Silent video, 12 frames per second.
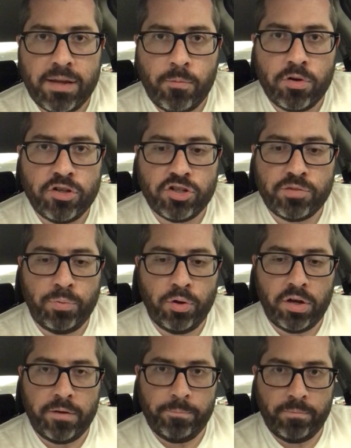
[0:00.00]
someone just
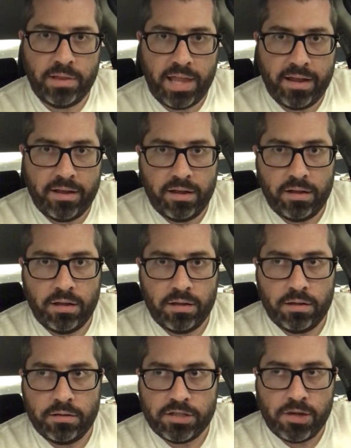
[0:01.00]
put like
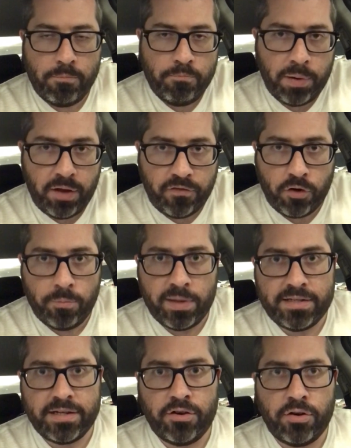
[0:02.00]
some buffer
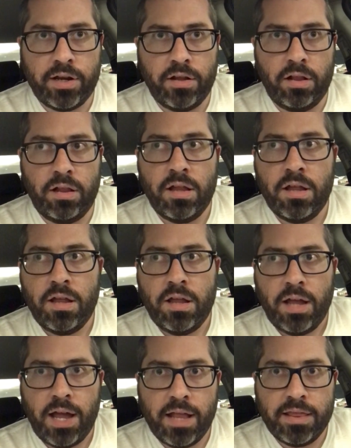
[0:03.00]
material
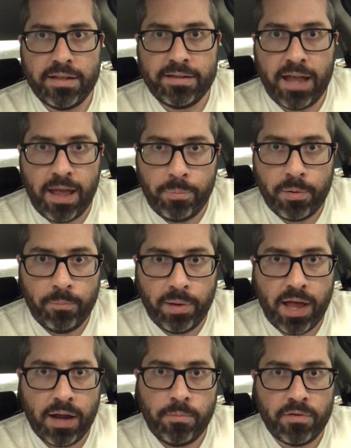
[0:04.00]
on the top and
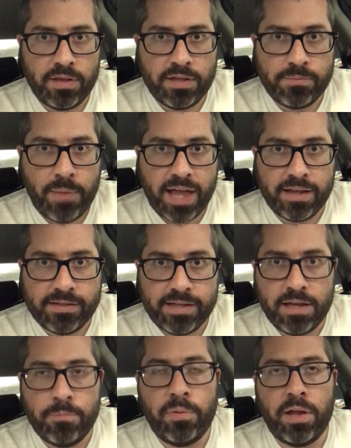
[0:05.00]
bottom of these
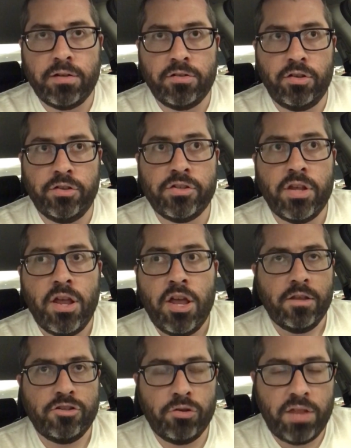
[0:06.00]
magazine bundles
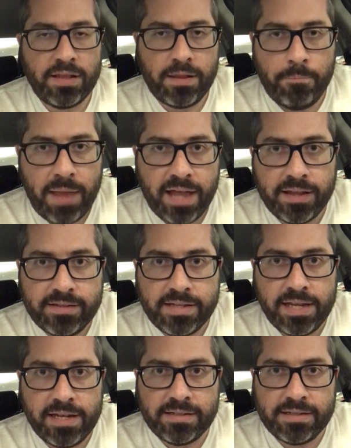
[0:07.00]
so that the
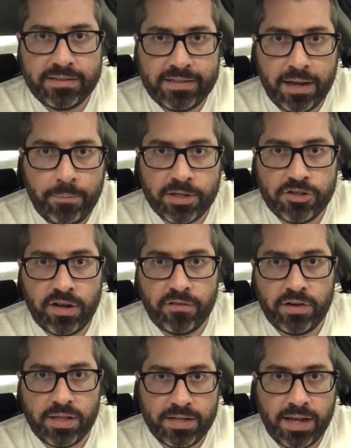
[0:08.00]
magazine isn't damaged
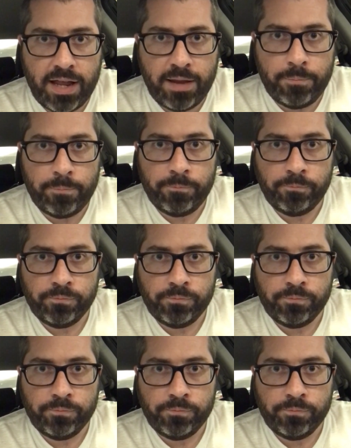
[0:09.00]
every time?